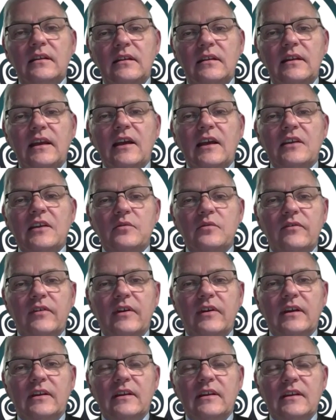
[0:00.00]
The actual
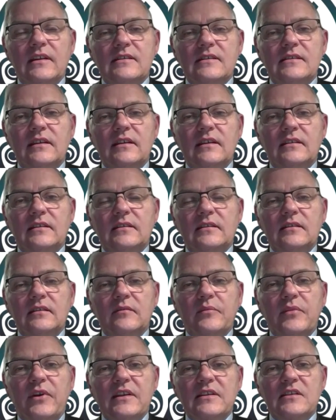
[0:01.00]
fact is that the uh,
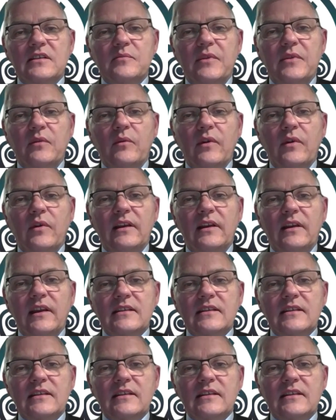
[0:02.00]
price has been well in